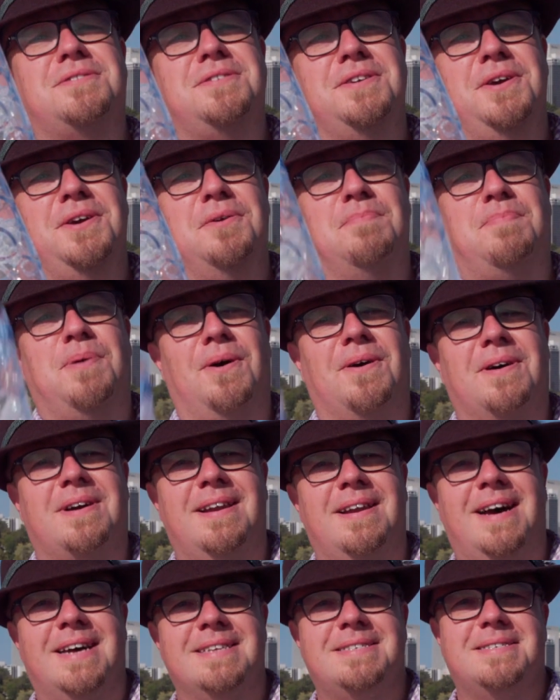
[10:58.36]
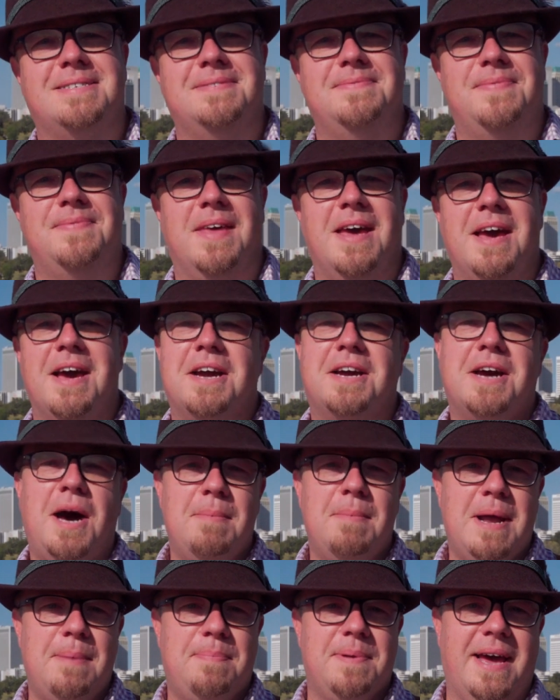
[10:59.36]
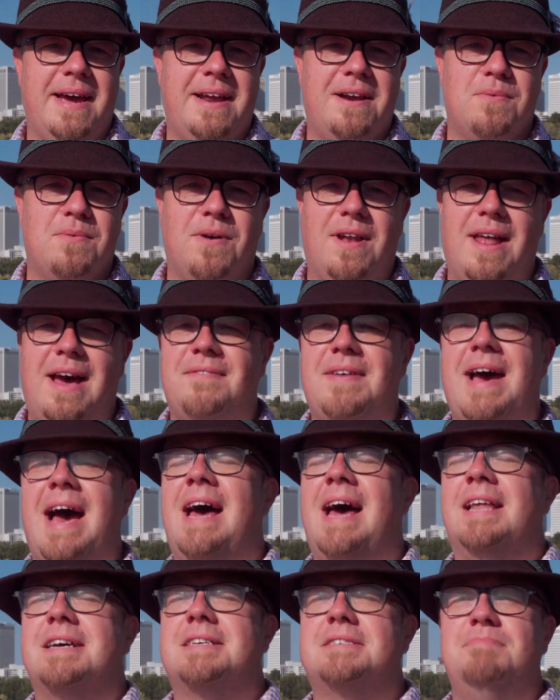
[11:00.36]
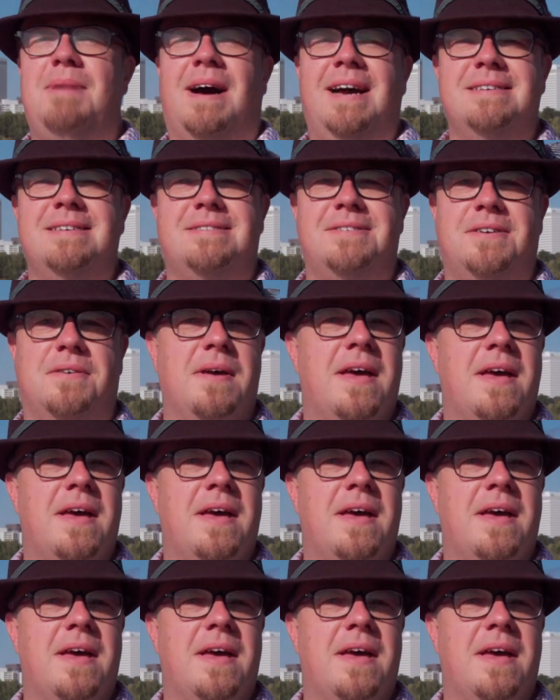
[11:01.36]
to you, Polkanauts. Coming up later, we'll have Alex Meixner,